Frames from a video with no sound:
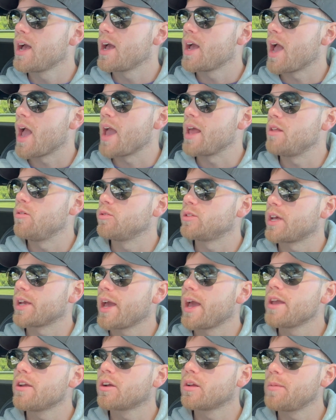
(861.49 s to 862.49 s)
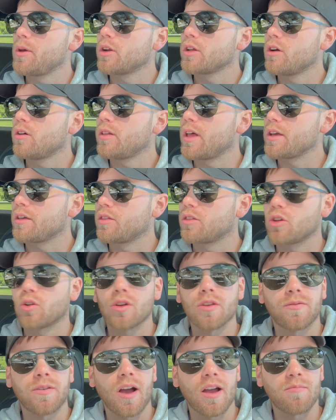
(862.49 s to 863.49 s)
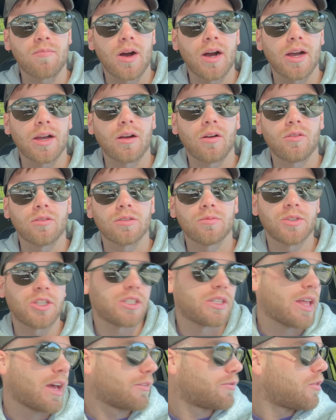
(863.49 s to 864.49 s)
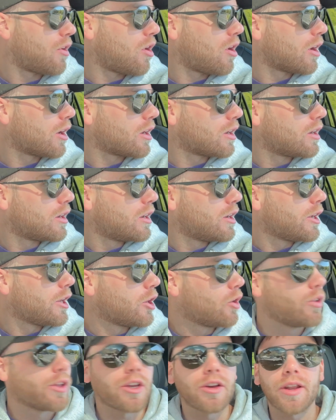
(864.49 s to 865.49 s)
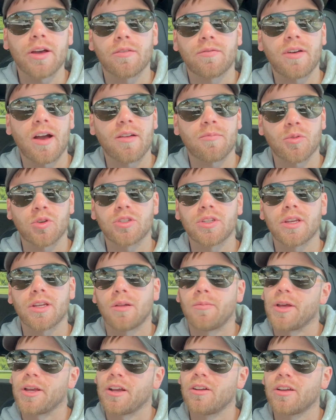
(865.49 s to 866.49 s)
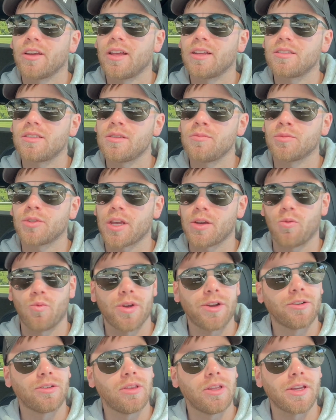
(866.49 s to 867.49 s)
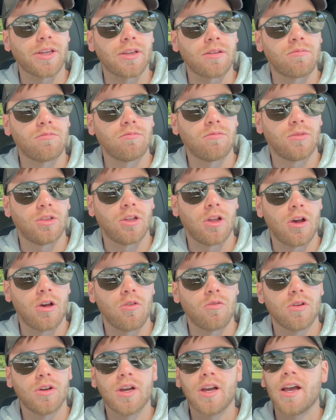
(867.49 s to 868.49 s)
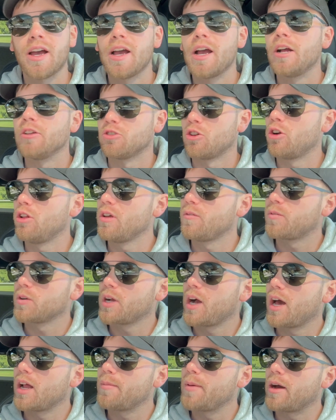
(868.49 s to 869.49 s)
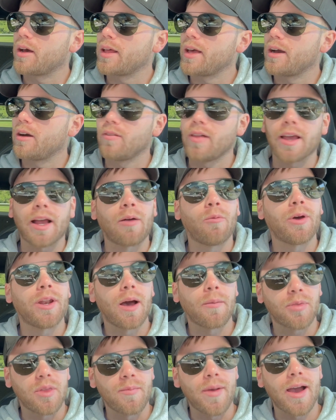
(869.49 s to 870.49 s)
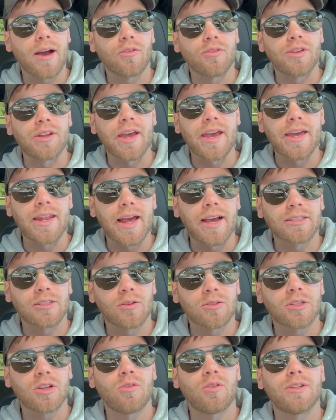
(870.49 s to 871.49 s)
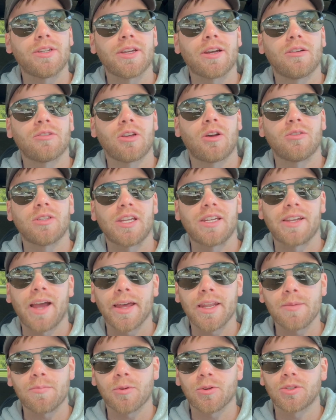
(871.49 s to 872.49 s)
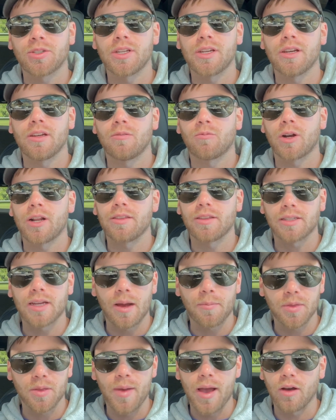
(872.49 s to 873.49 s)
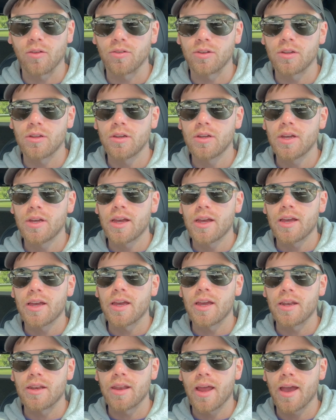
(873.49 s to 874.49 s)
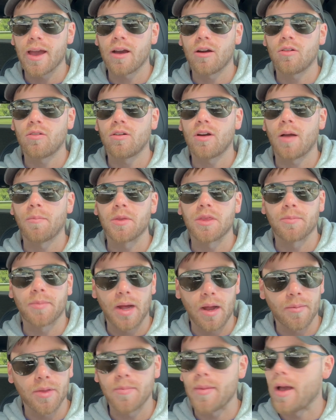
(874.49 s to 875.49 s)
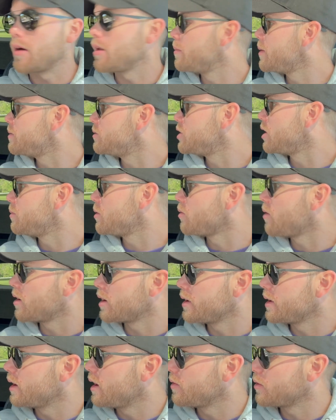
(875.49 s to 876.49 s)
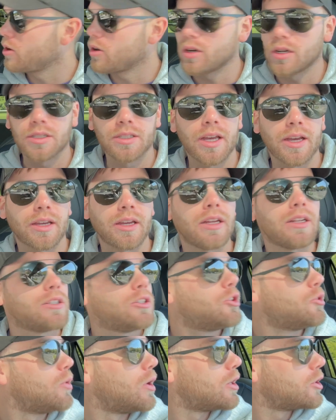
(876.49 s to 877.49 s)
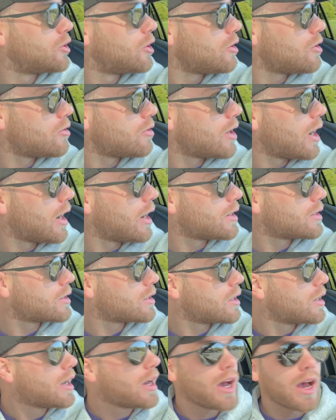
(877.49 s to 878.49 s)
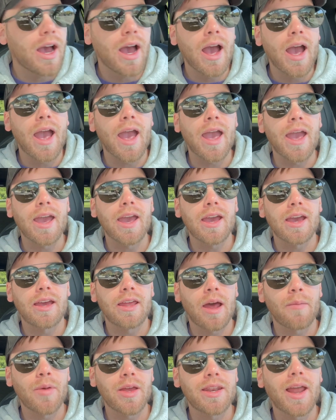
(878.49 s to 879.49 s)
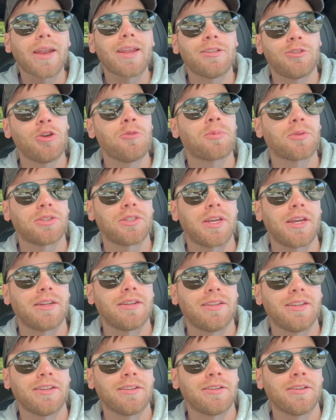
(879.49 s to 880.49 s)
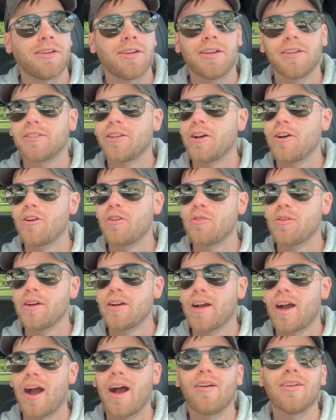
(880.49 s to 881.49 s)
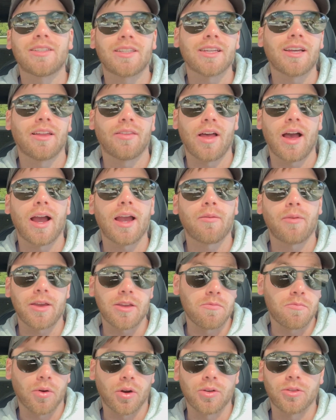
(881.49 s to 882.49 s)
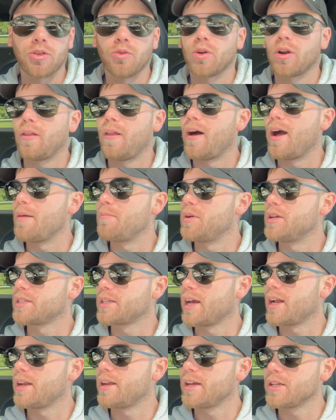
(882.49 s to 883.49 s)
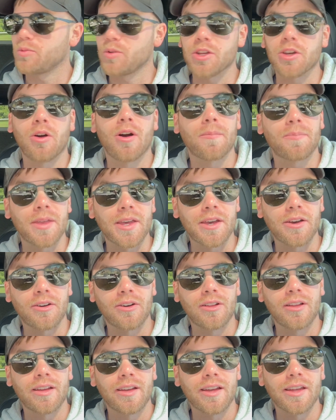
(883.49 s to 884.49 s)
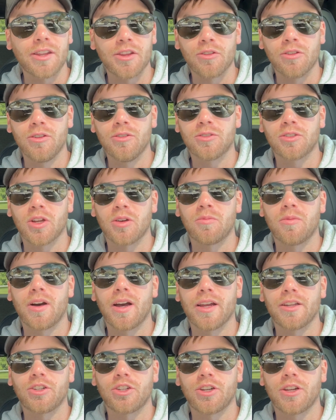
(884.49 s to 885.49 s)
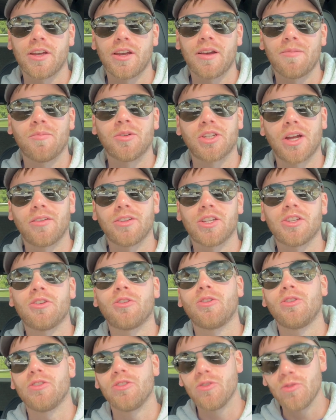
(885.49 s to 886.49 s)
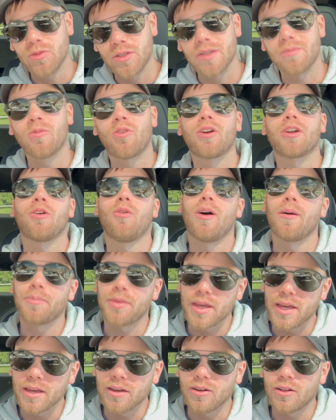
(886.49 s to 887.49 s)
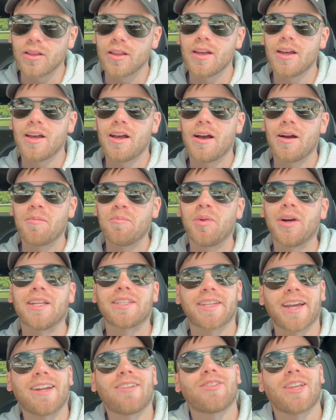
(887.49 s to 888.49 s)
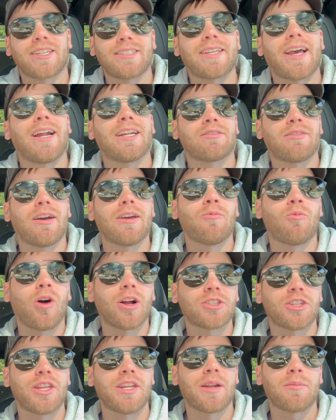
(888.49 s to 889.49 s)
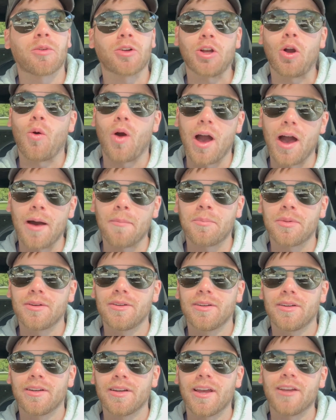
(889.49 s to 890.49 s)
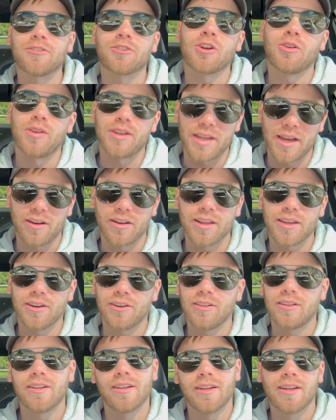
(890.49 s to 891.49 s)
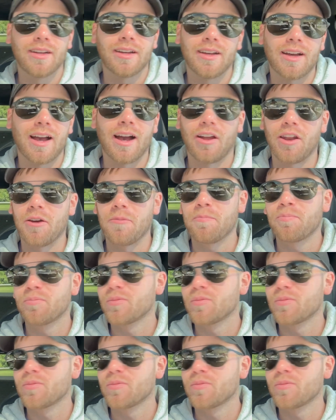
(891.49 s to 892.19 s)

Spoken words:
And it was like, hey, you're going to be able to go like 35 miles, which isn't that far, and only go down 5%. I'm like, okay, that seems like weirdly low. Totally forgot about how like I went up the mountain, and as I was going down, so I was at 90% when I hit the top of the mountain, and now I'm at the bottom of the mountain. I'm in Chimney Rock. I'll get out of the car in a second to show you guys. And I'm at 92%. So... obviously on the highway you burn through it a lot, but it's kind of nice when you go up the hill and you lose so much, which obviously you're using more to go up the hill, but it's kind of like satisfying watching the number go up as you're going downhill. I don't know.